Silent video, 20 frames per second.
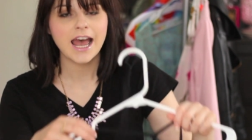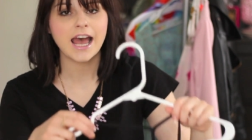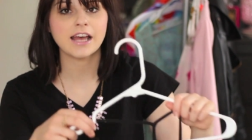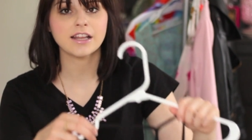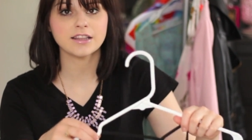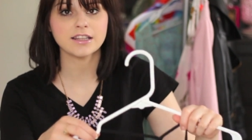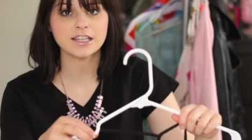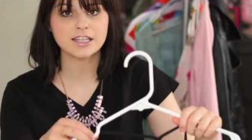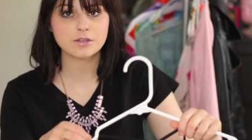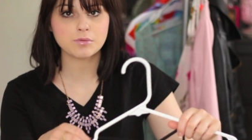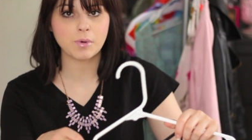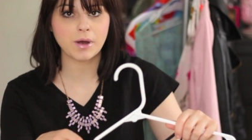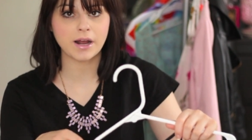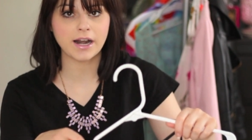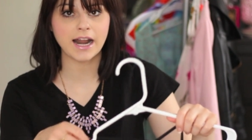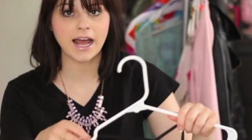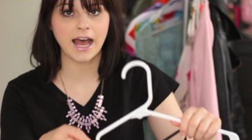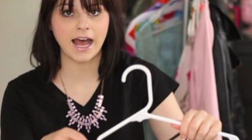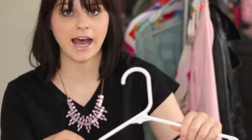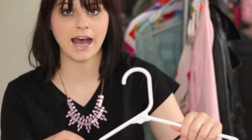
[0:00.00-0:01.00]
And this
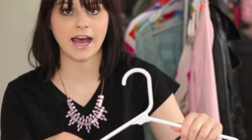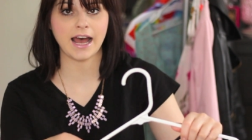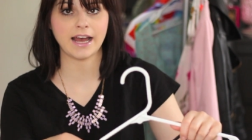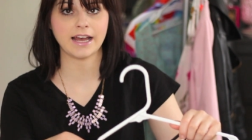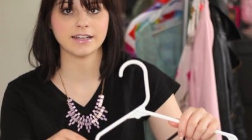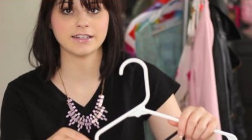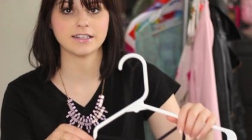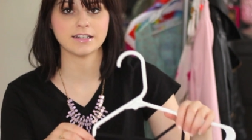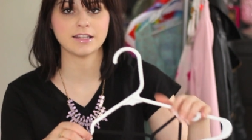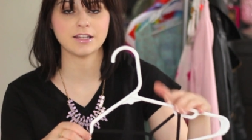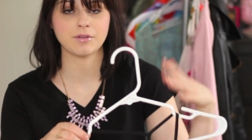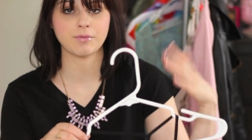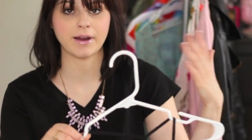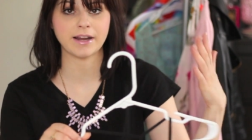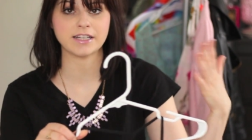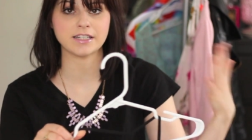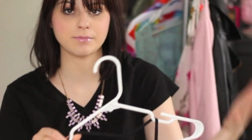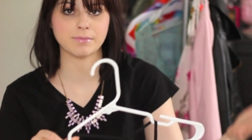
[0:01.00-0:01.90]
one had the right